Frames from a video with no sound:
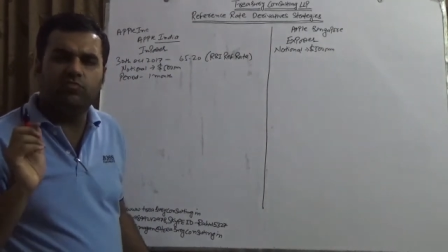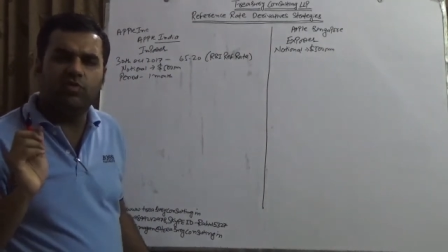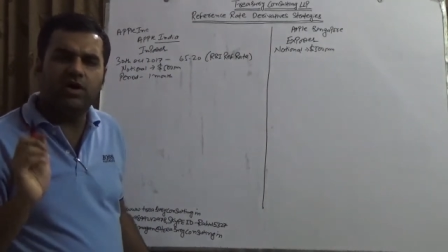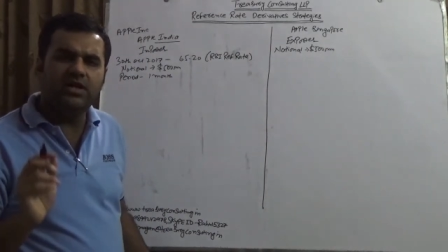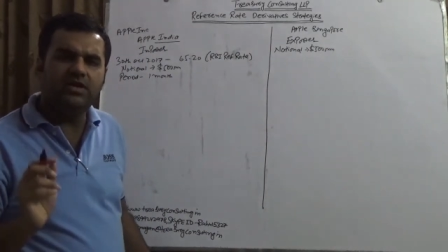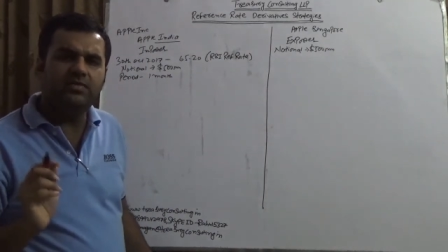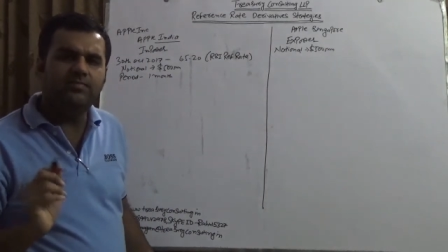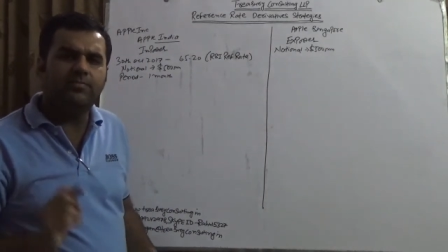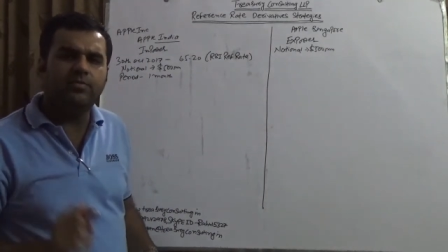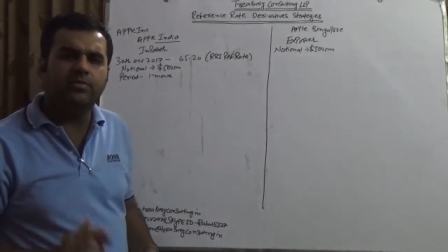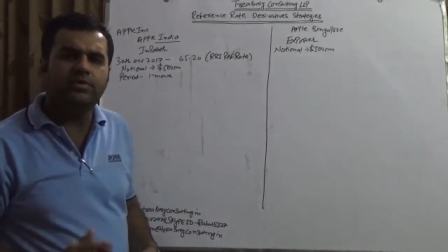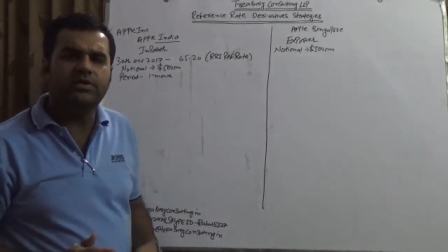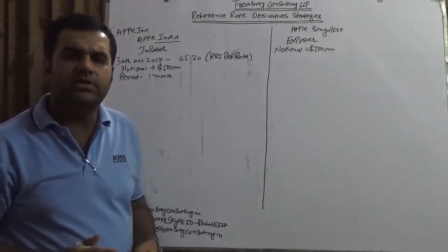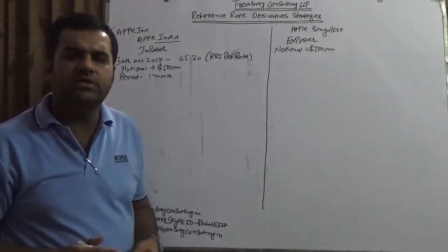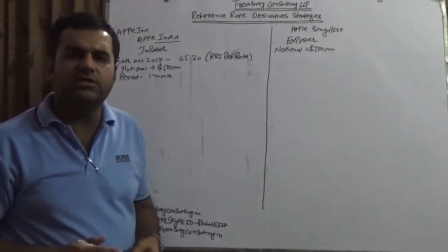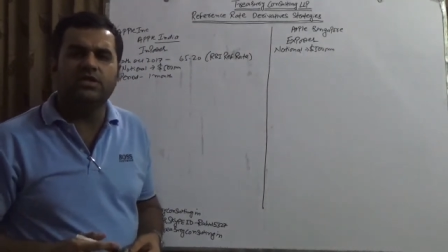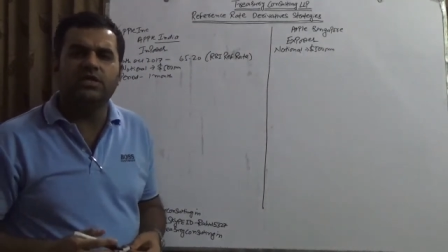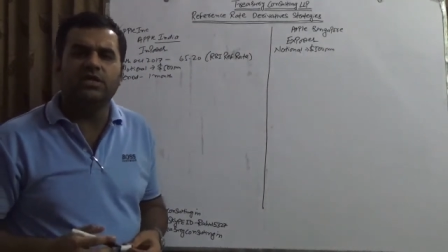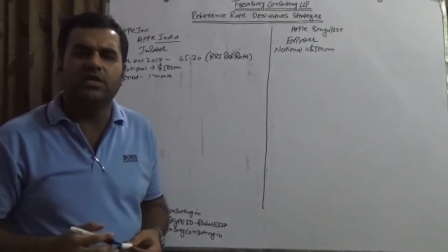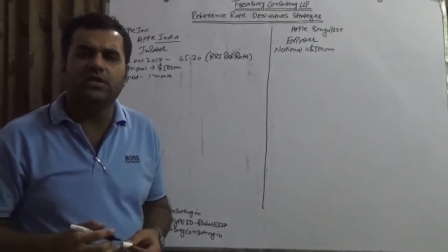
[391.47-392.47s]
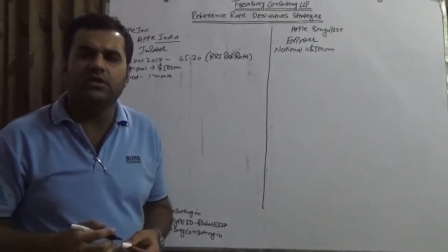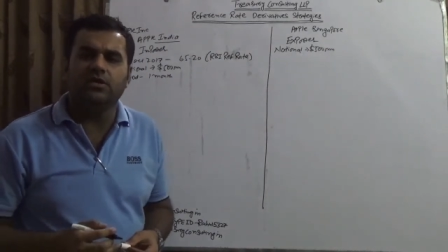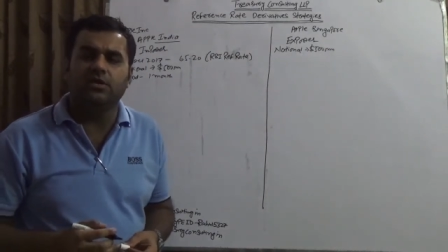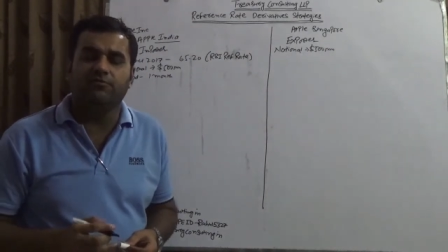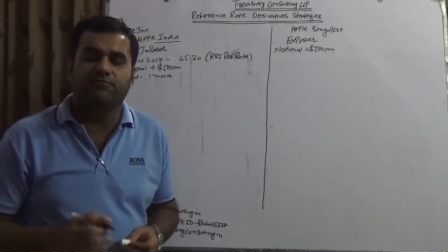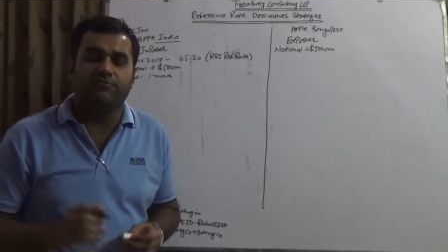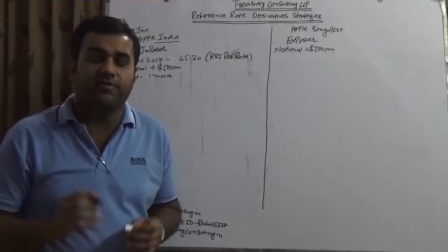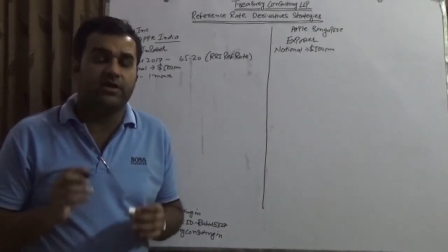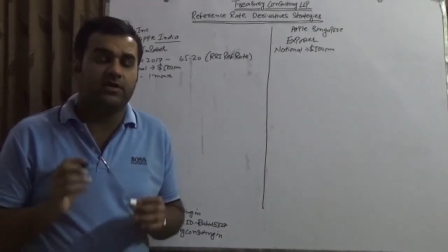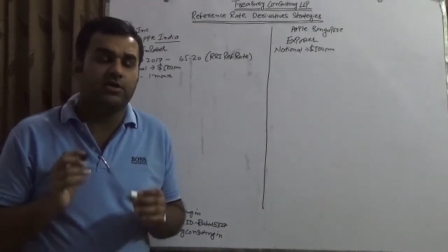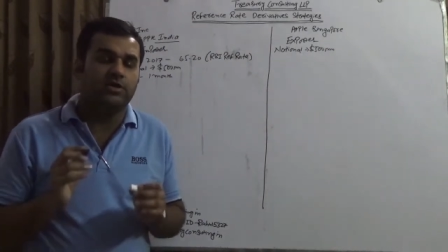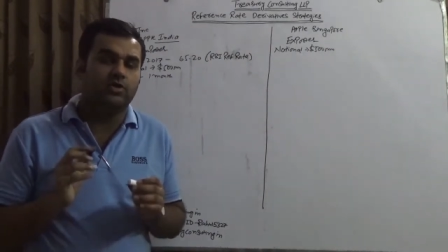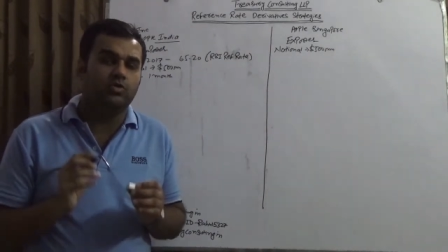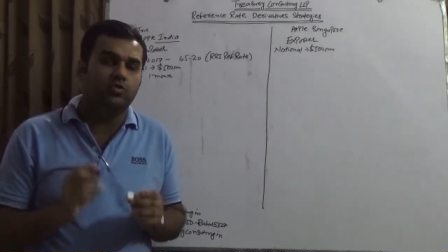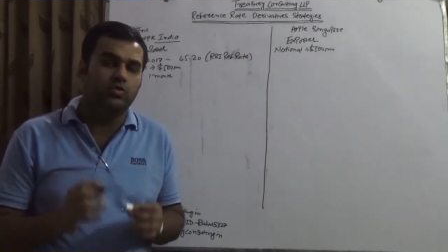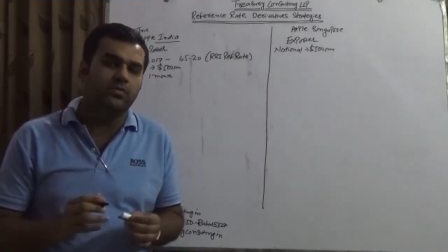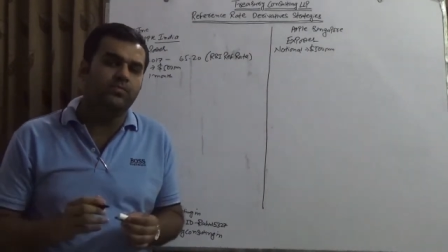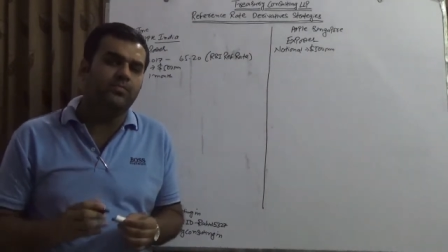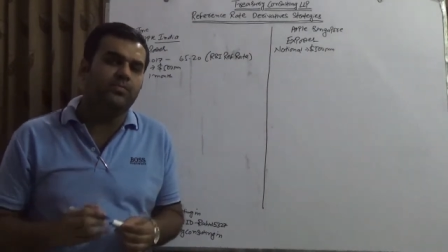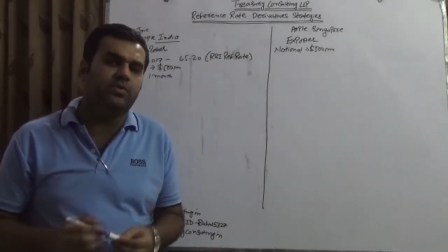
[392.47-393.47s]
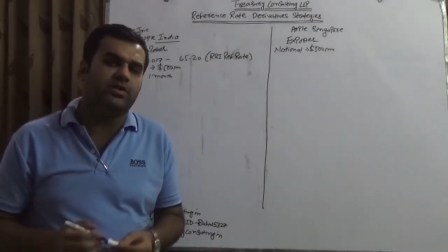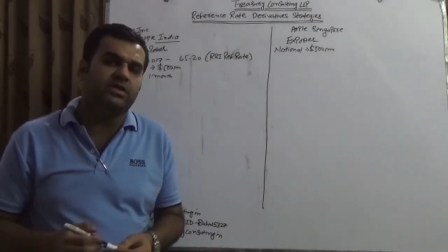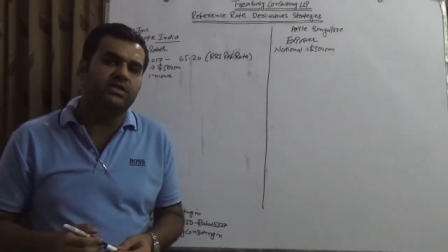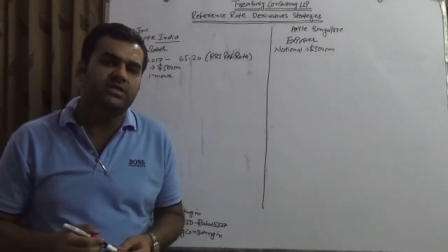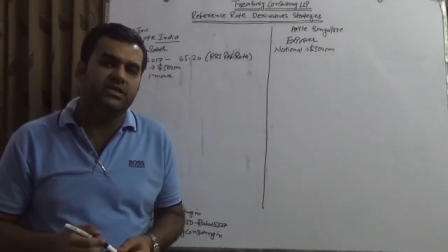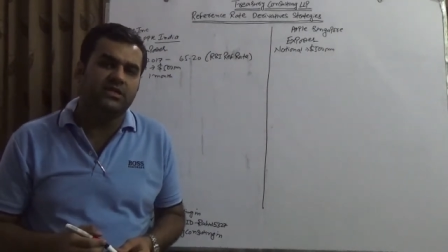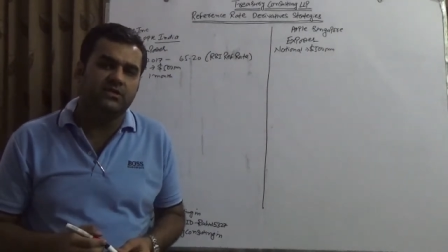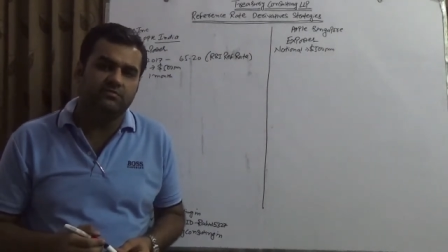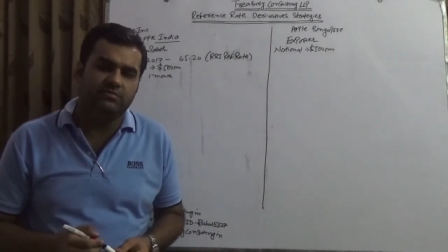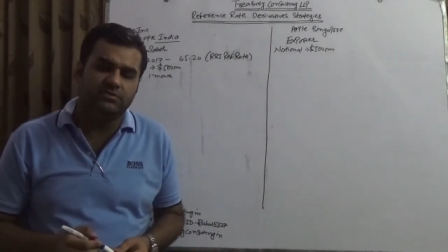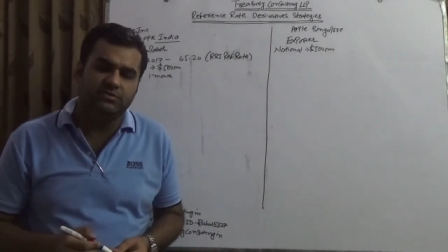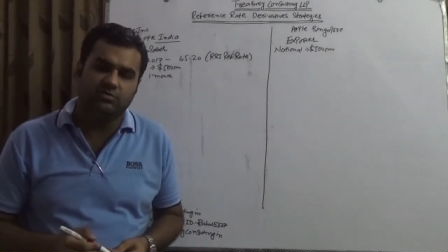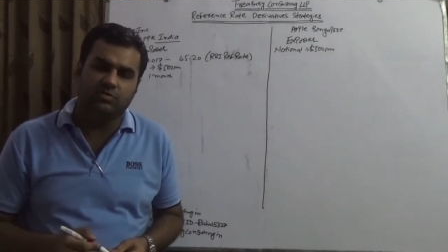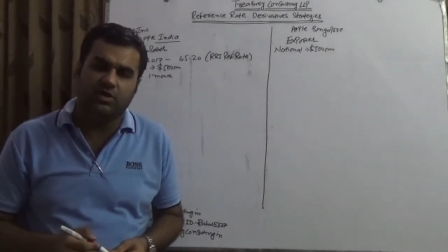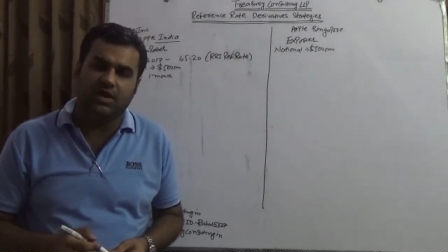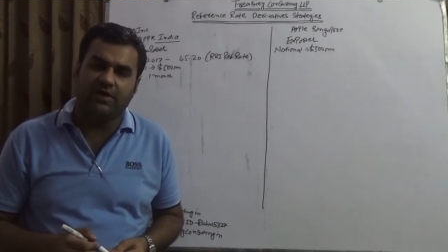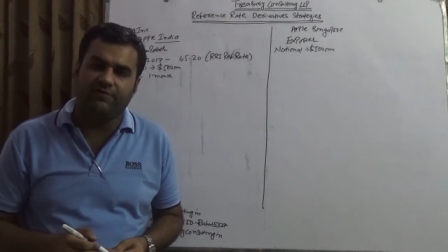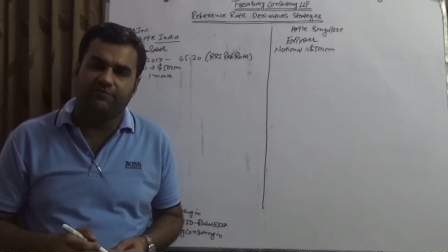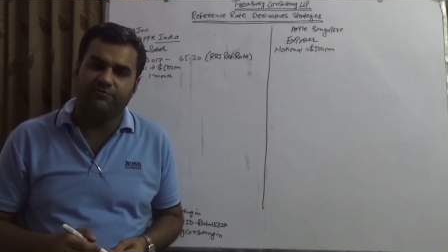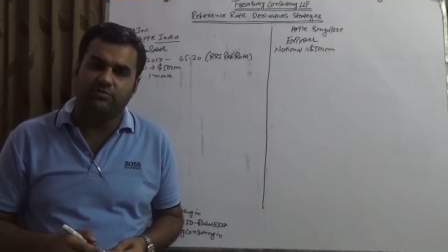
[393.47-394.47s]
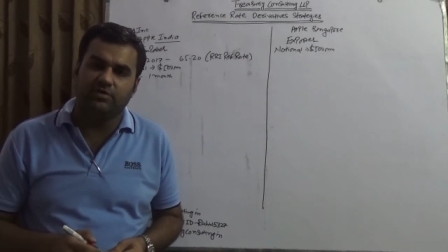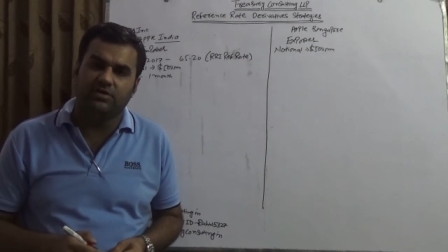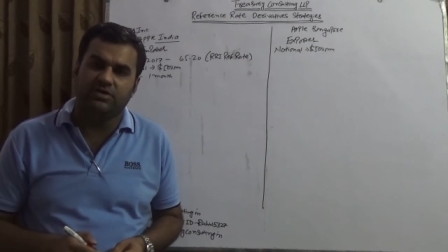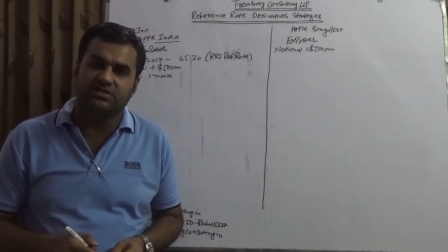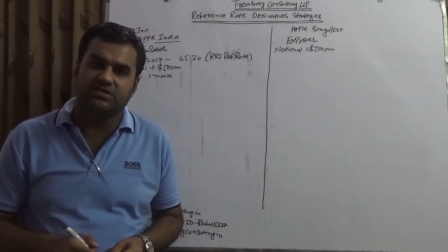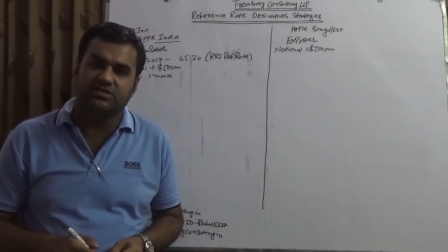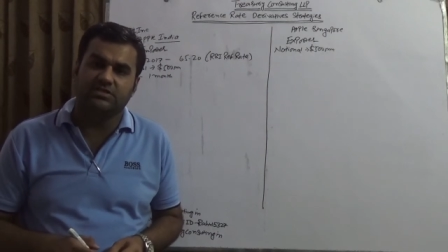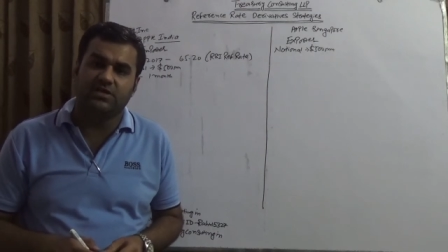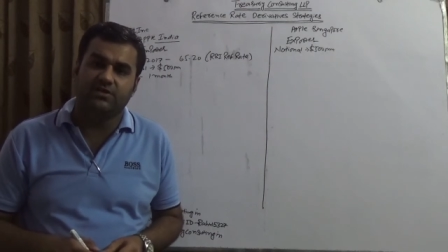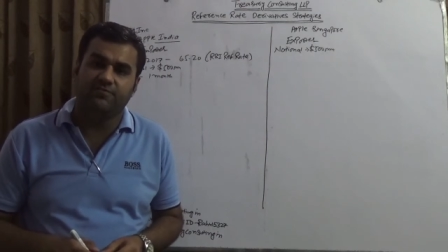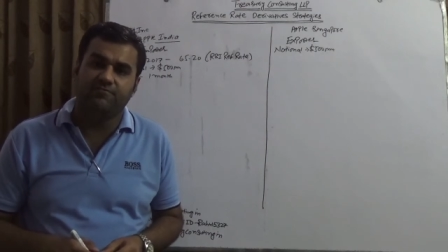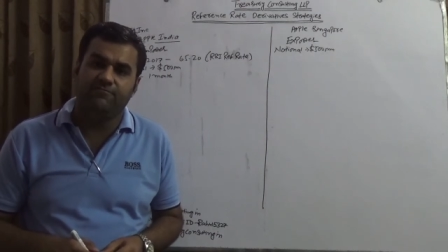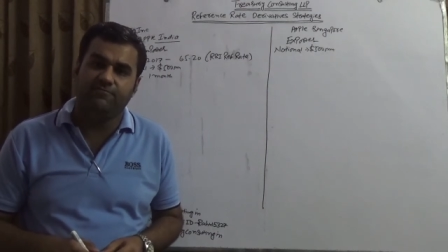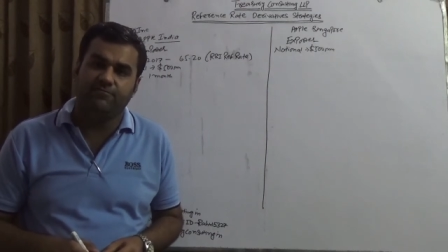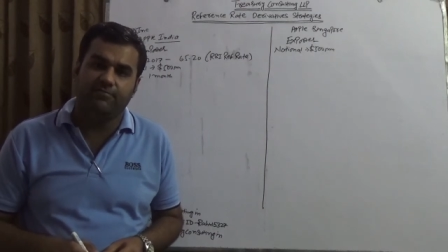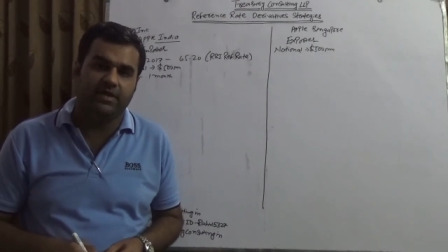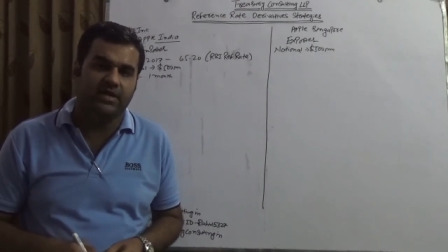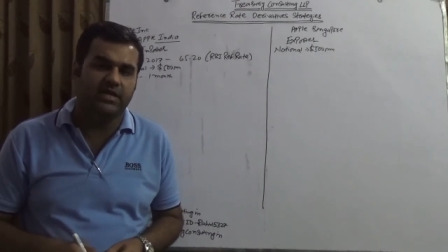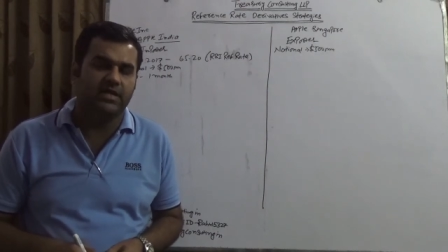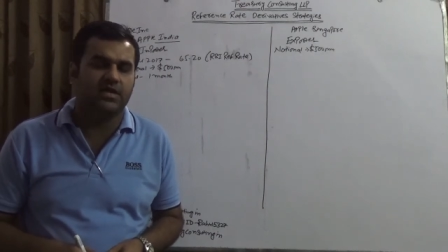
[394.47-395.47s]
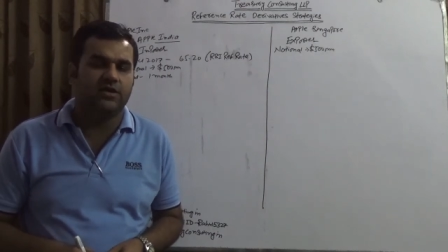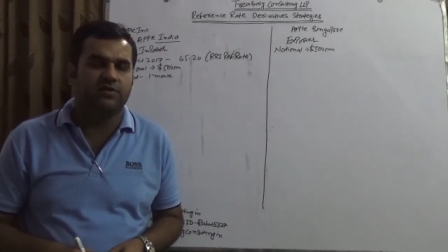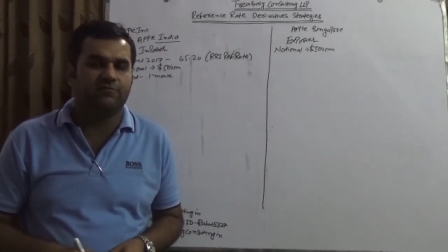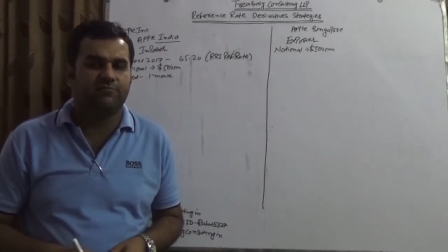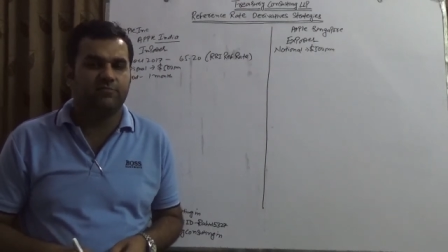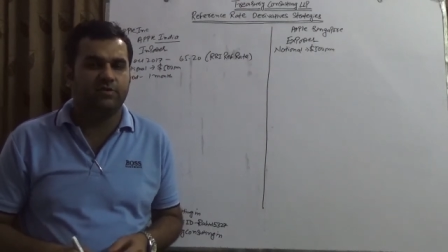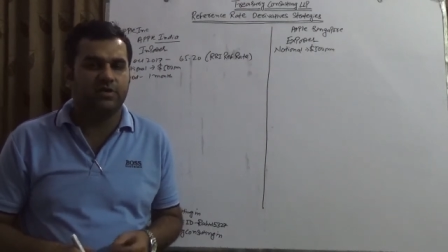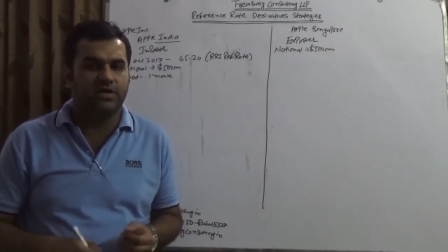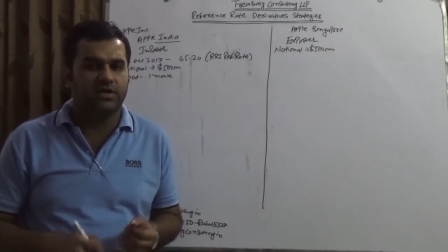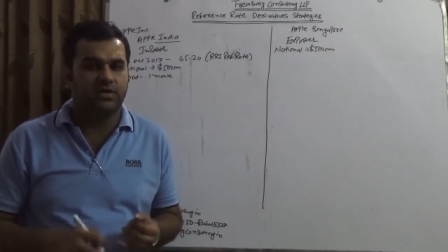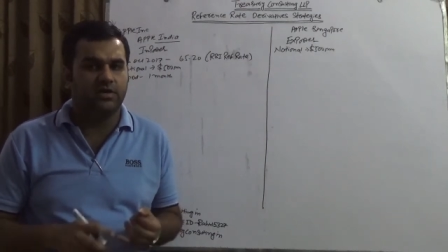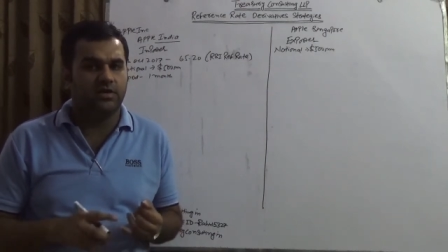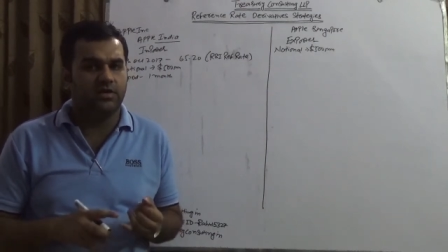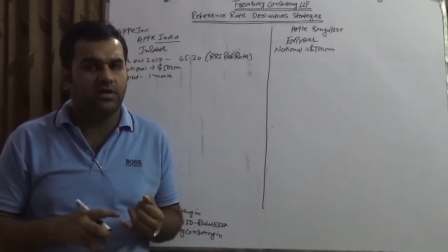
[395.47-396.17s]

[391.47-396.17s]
one important thing, in fact two important thing which you have to understand very carefully.